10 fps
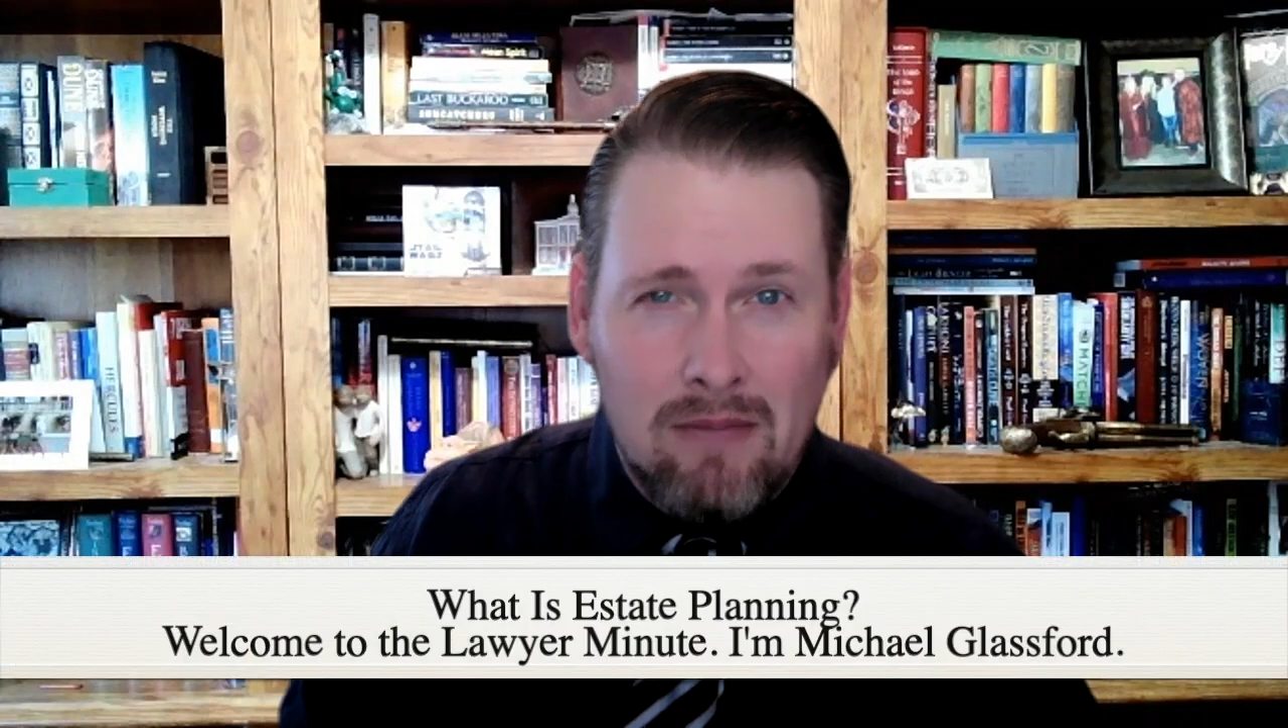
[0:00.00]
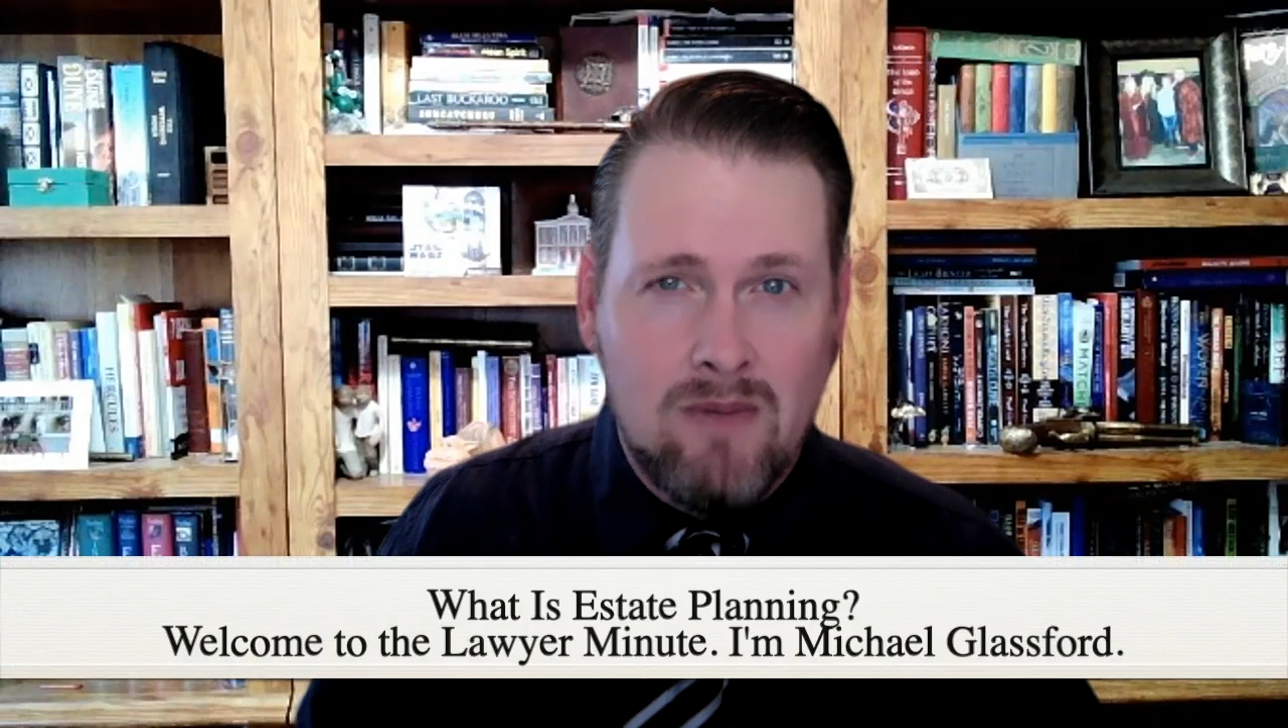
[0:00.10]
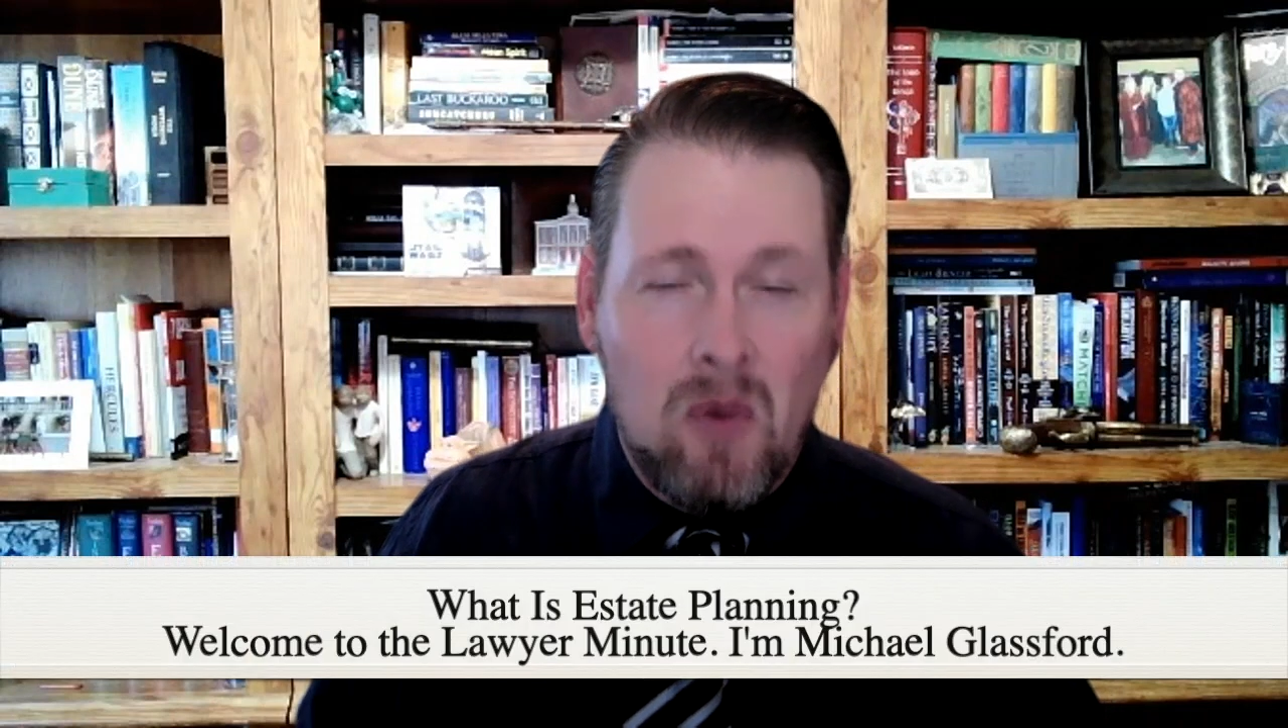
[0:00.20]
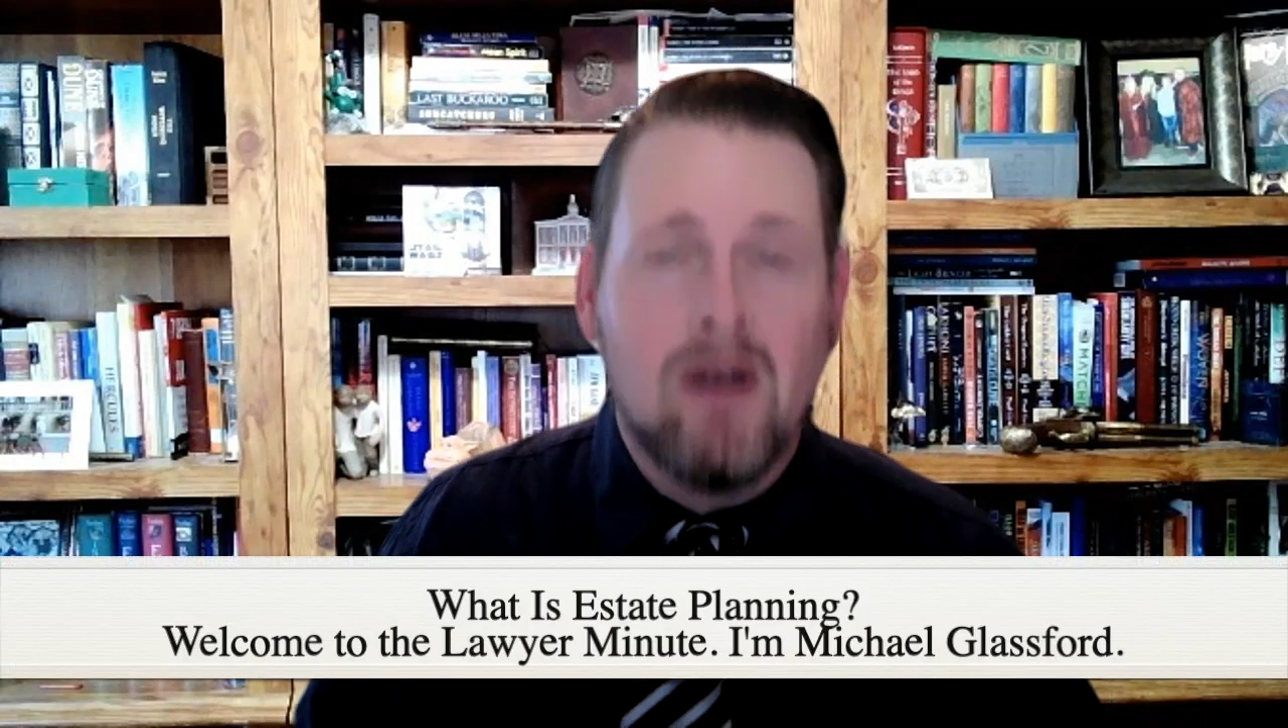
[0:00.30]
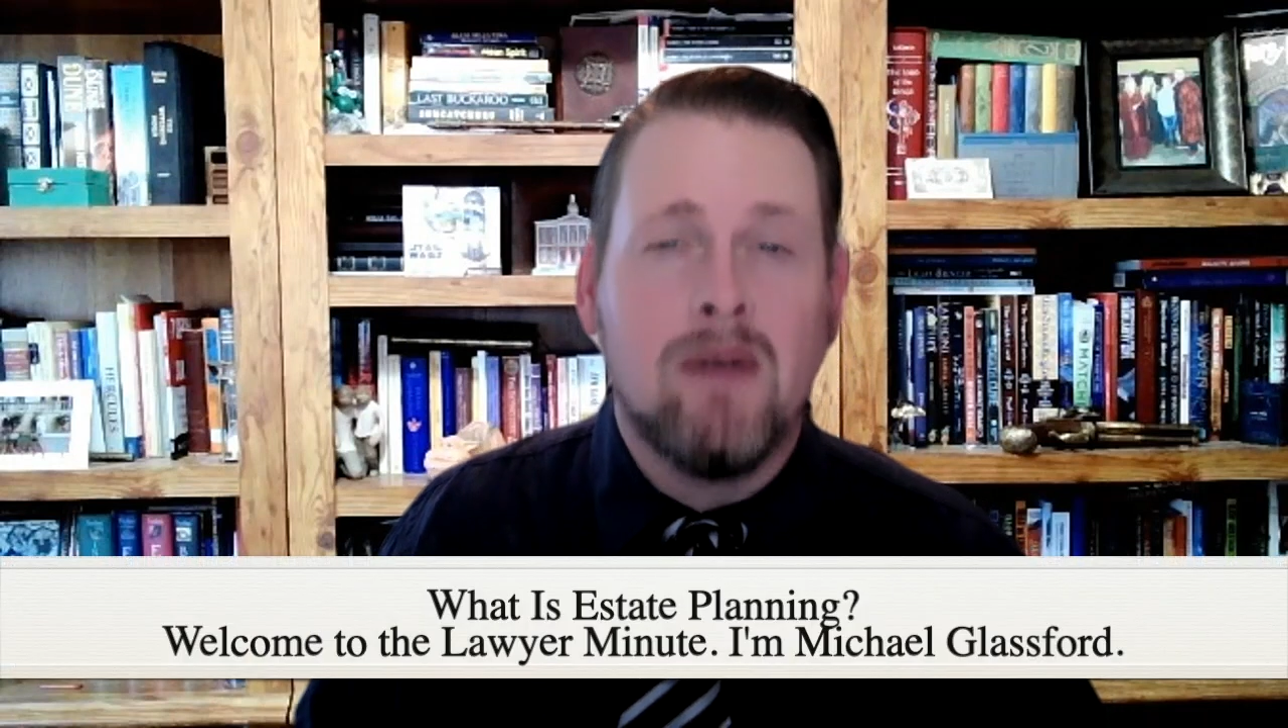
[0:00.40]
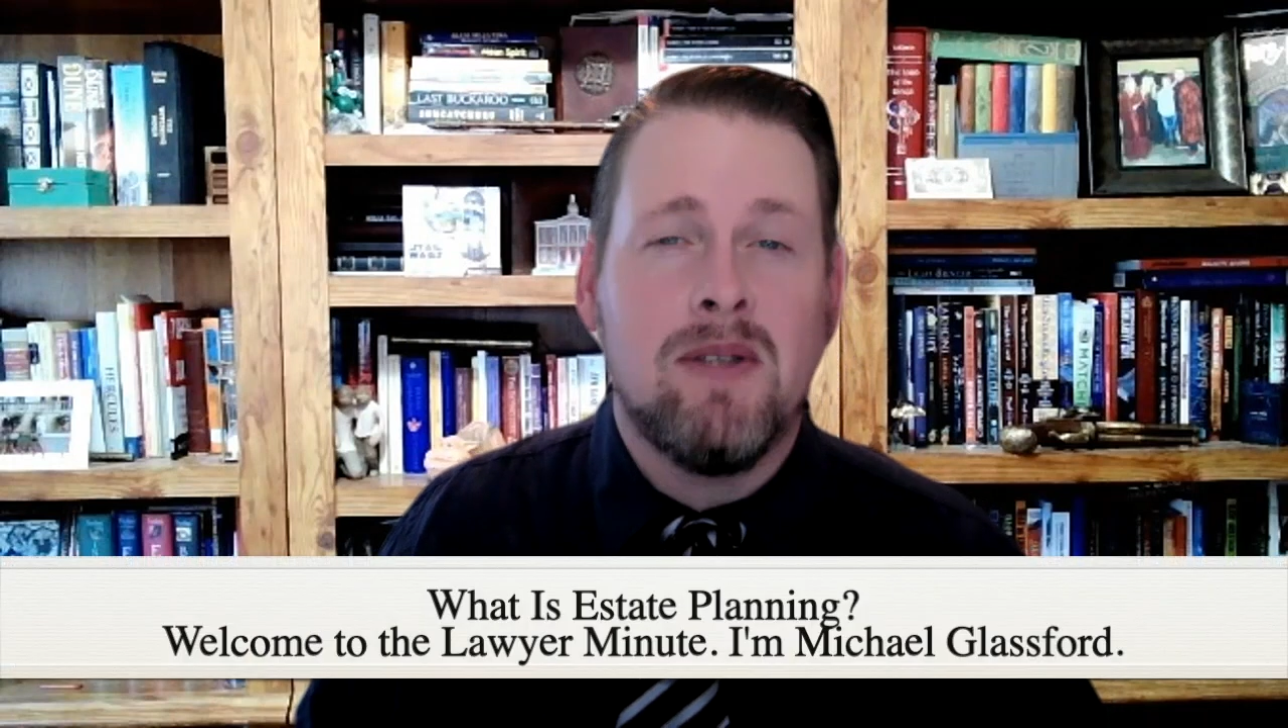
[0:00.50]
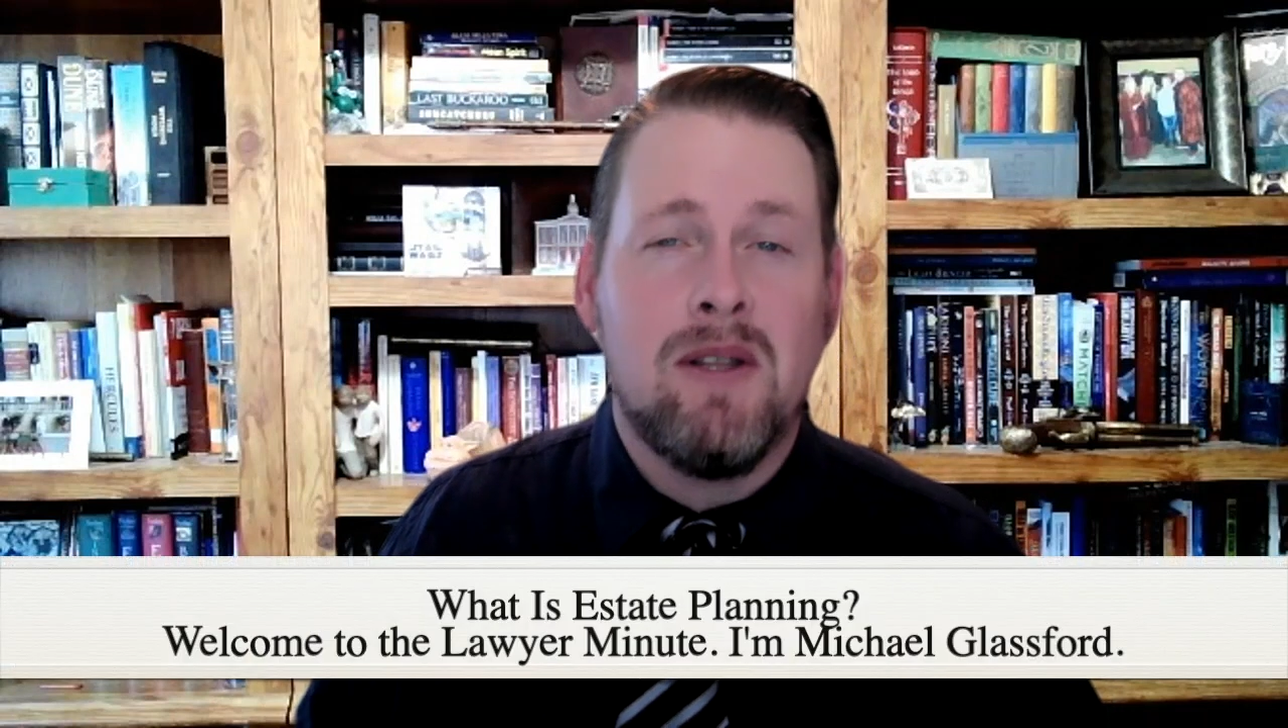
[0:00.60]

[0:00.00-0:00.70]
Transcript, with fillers: Welcome to the